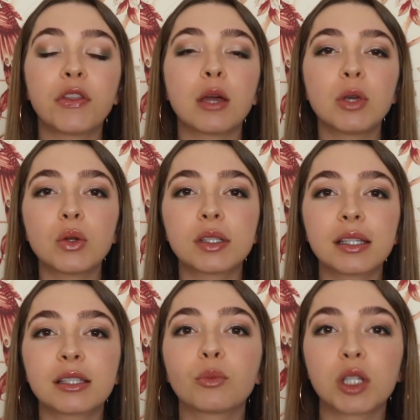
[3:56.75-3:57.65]
that the immune
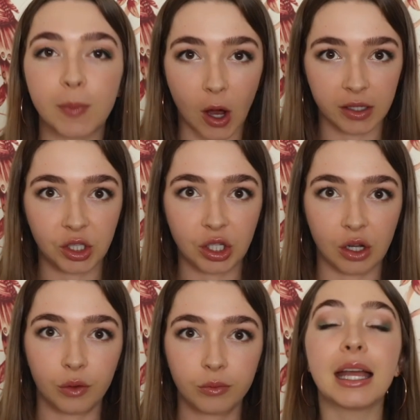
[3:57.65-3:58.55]
system responds
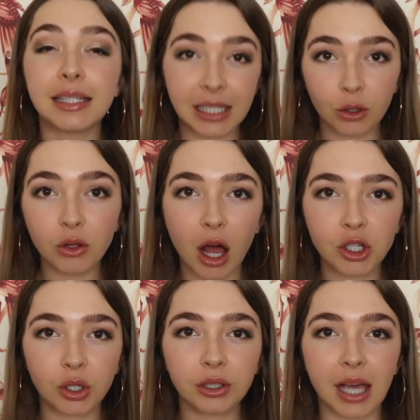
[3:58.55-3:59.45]
to. In
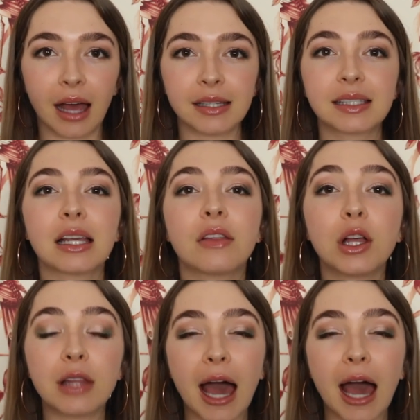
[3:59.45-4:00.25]
serological tests, the